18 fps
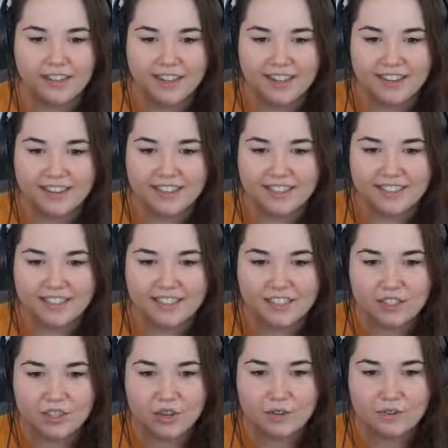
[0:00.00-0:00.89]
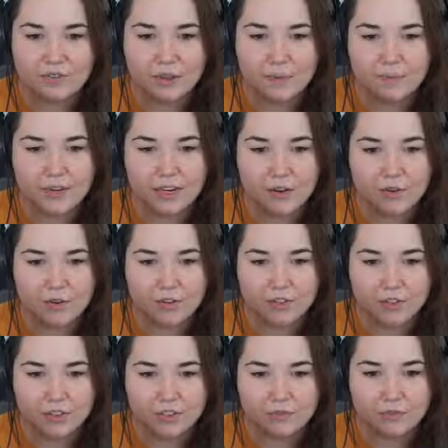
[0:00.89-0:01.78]
Annika says, so if somebody
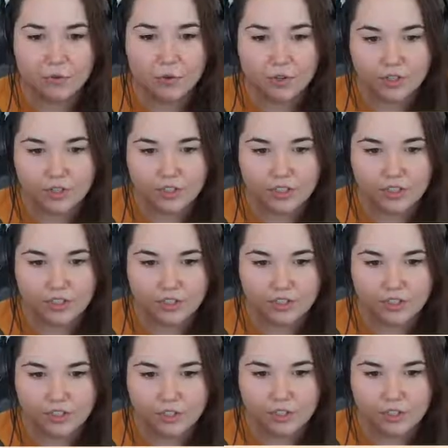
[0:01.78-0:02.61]
orders 4 stickers,